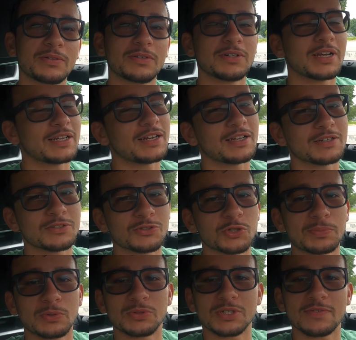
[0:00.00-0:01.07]
or A90
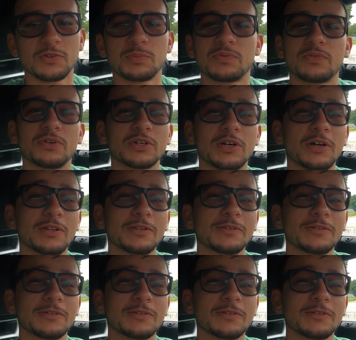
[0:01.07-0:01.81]
Supra, whichever you prefer to call